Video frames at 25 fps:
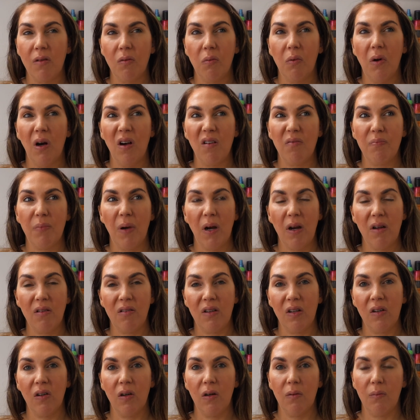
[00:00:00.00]
to what I've
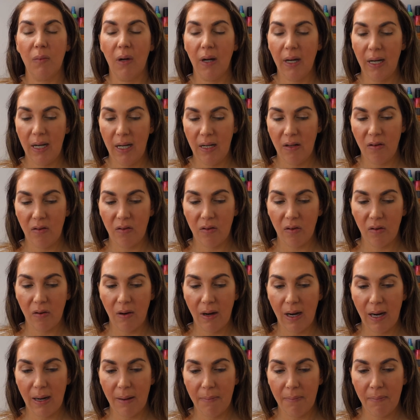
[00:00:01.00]
posted on my
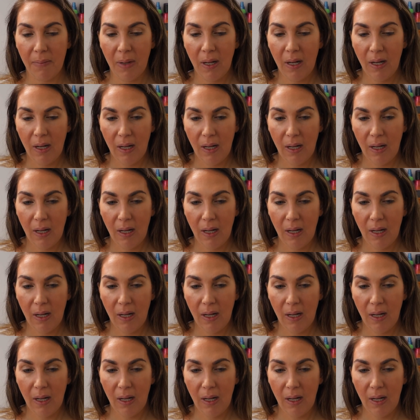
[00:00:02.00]
Instagram.